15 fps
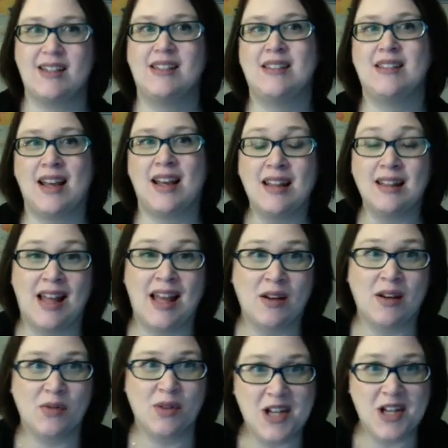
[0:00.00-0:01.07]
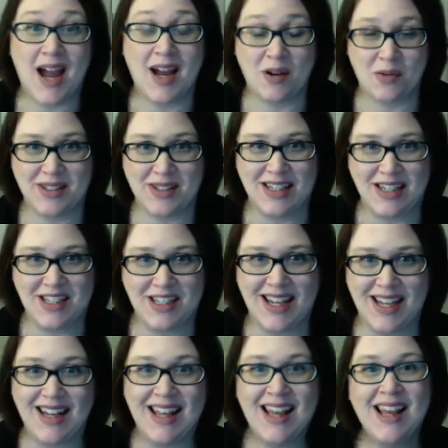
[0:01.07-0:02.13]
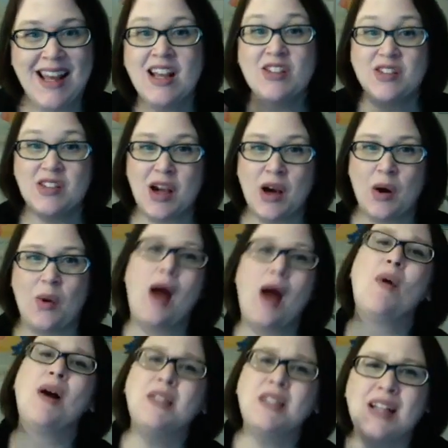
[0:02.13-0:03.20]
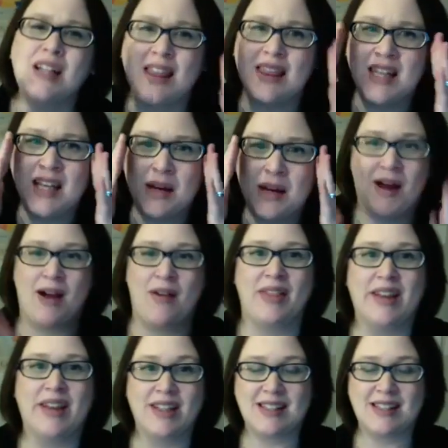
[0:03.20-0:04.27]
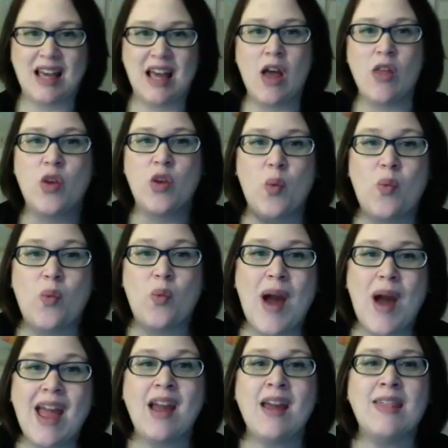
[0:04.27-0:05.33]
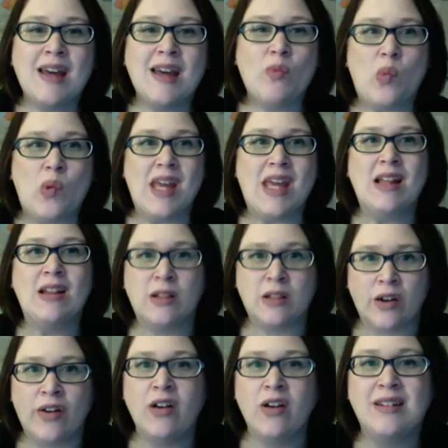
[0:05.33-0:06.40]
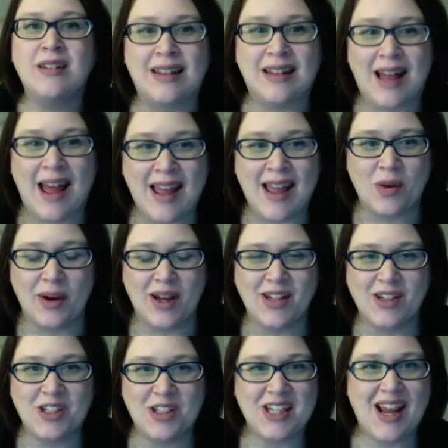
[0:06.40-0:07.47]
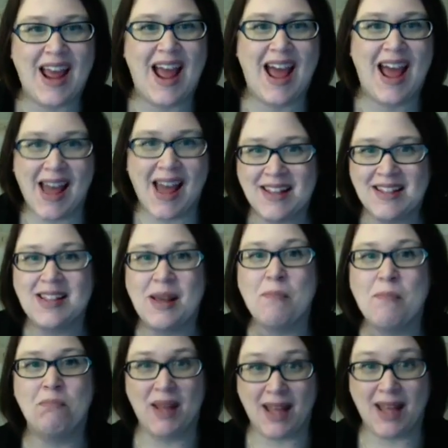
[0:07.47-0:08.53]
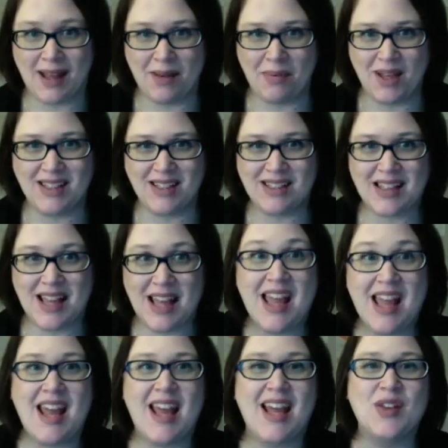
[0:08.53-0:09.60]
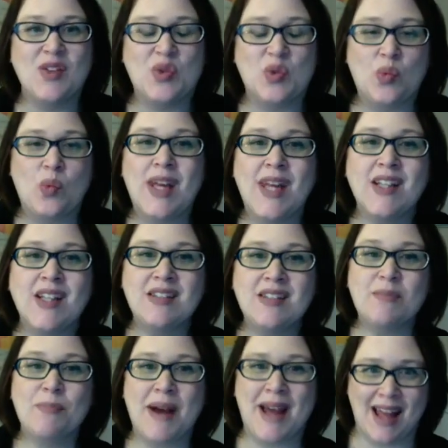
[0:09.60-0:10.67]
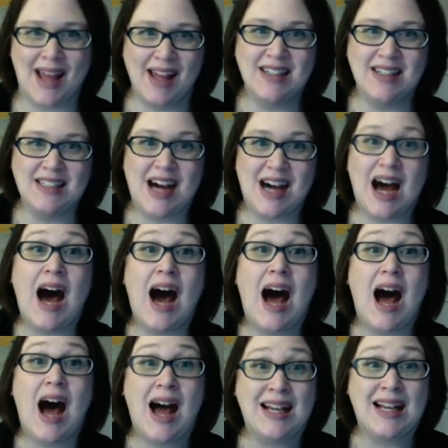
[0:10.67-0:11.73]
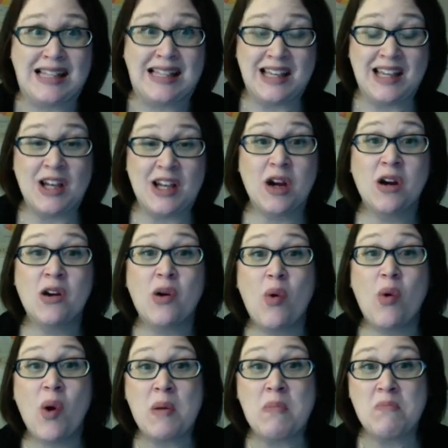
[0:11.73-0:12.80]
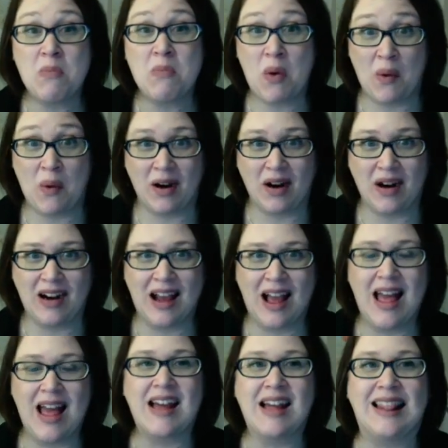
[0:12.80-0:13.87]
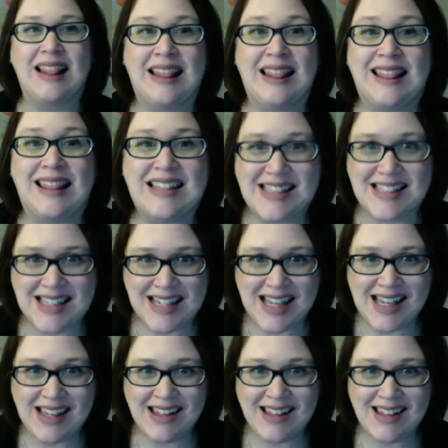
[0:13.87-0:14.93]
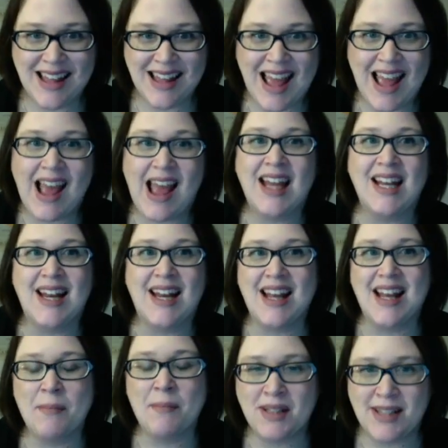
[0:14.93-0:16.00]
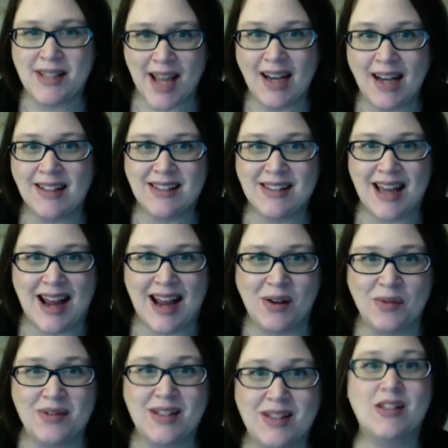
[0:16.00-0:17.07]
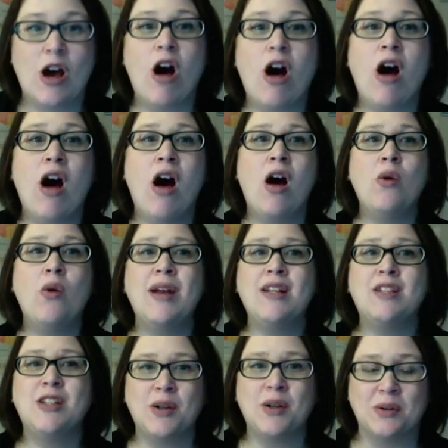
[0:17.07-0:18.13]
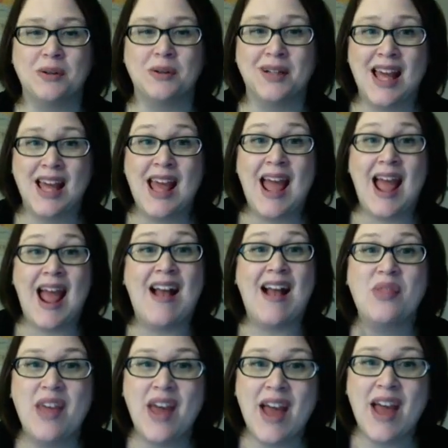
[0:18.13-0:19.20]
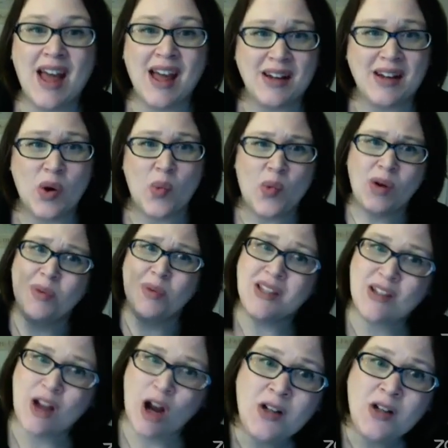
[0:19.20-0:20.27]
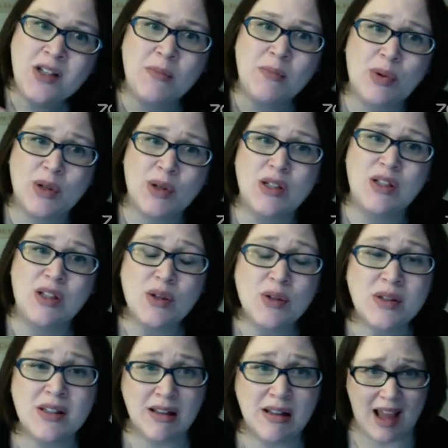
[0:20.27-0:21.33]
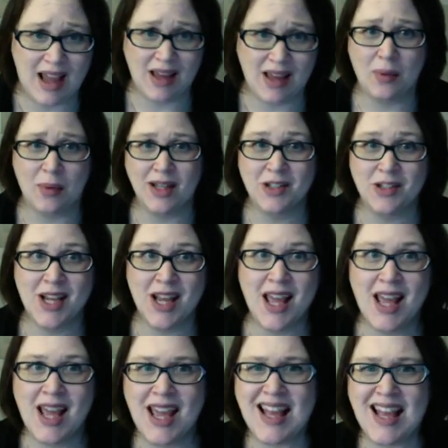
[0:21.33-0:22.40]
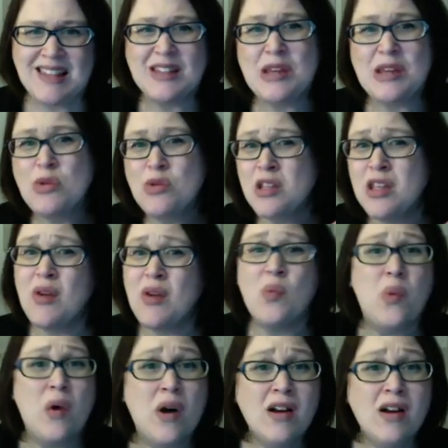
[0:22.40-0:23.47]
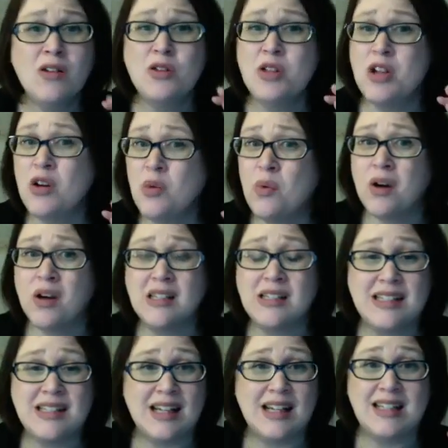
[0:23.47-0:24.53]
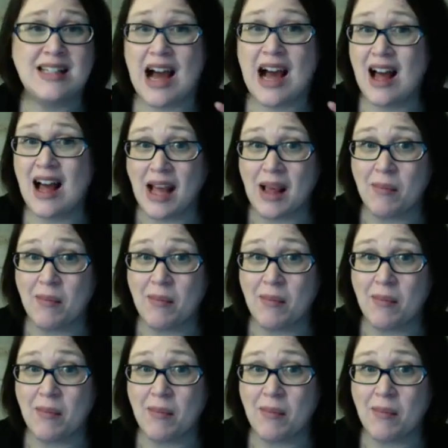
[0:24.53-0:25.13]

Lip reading: second language acquisition. So I want you to think about this. The way that we learn language as babies is we spend a year or more listening and imitating sounds. That's all we do. And then when we start to produce language, it's usually one or two words at a time.